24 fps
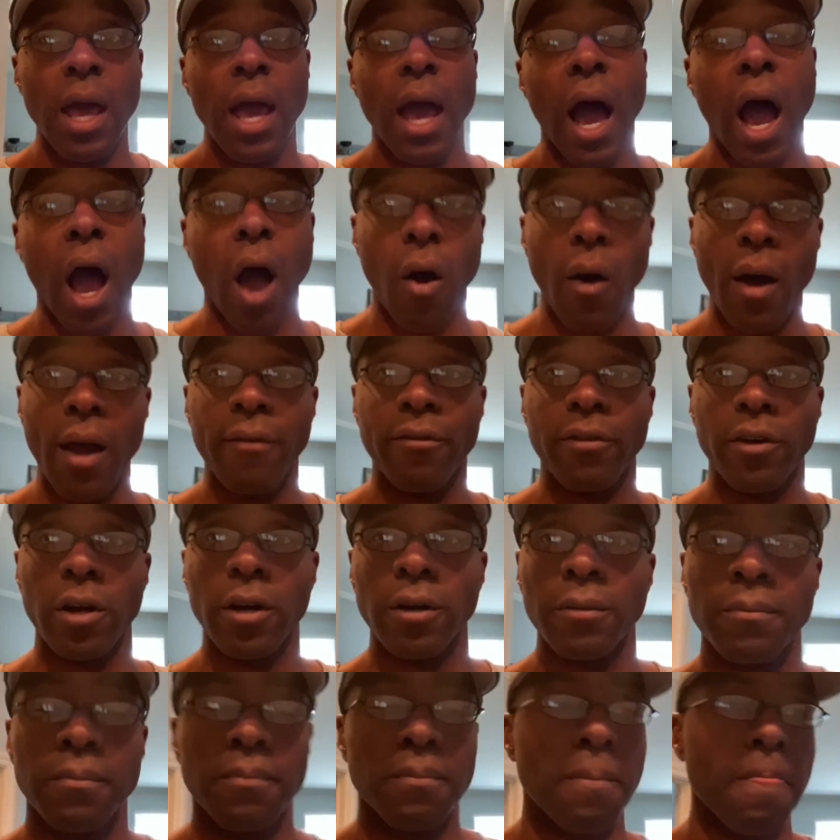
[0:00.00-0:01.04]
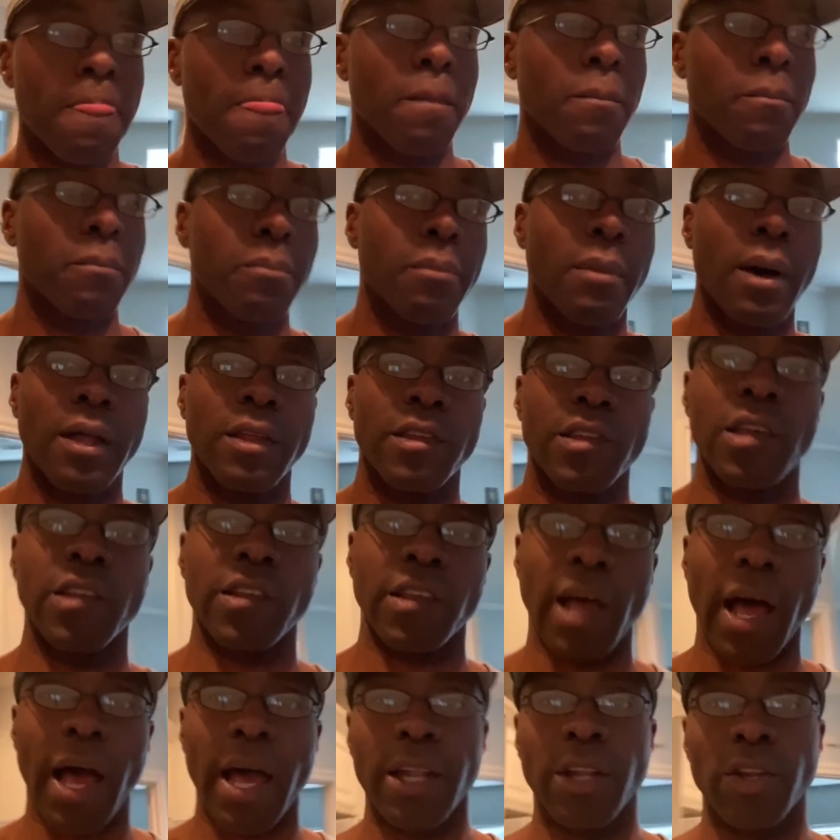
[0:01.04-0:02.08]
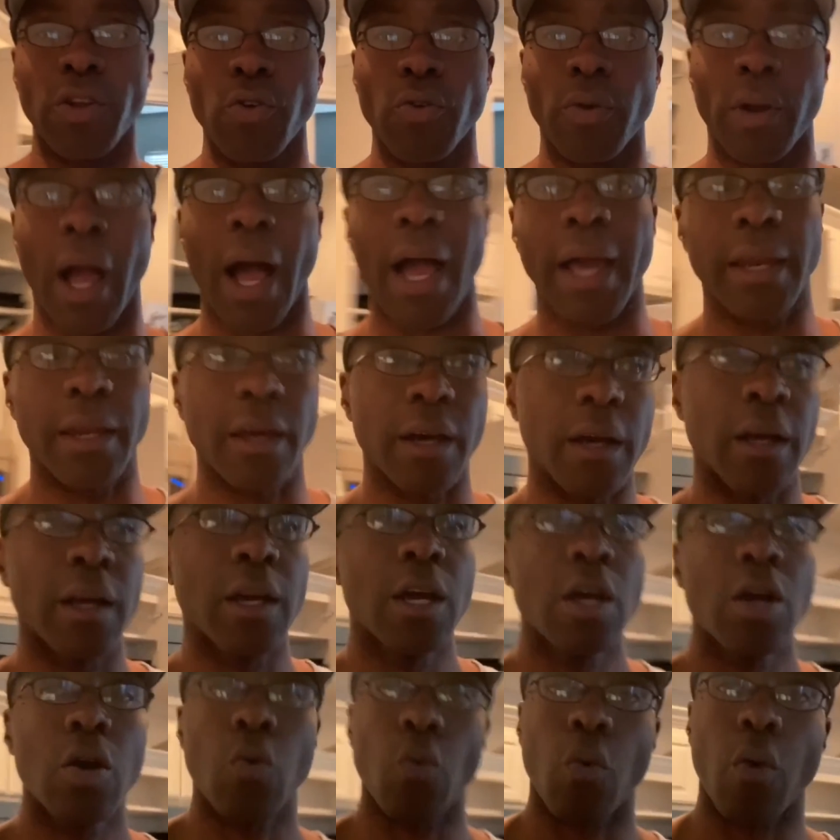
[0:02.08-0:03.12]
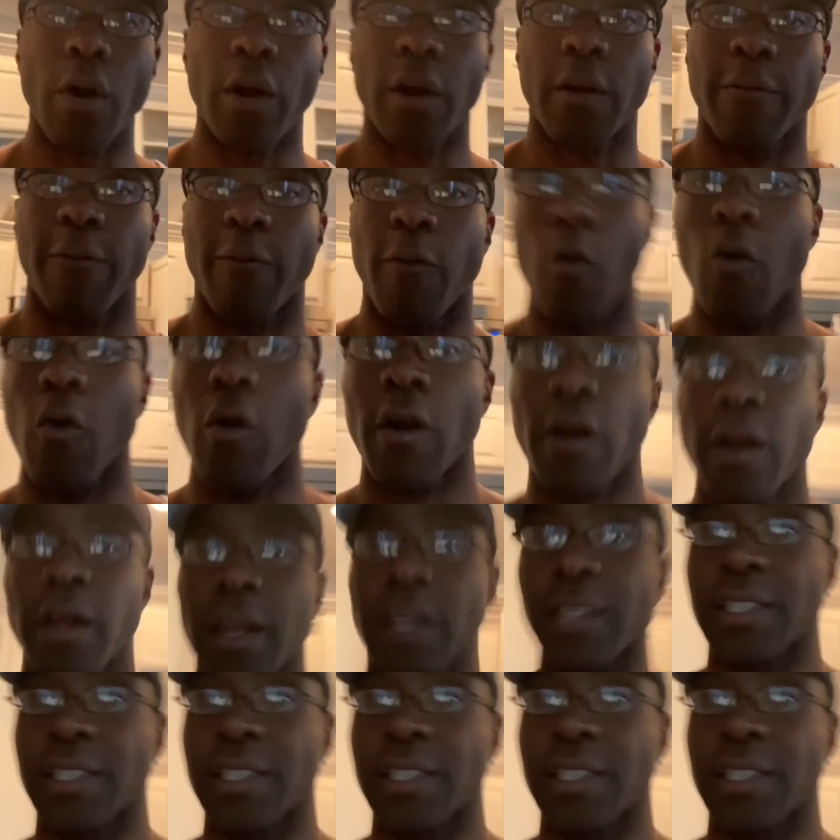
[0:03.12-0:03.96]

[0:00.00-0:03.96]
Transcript: However, since I do kind of work for, in a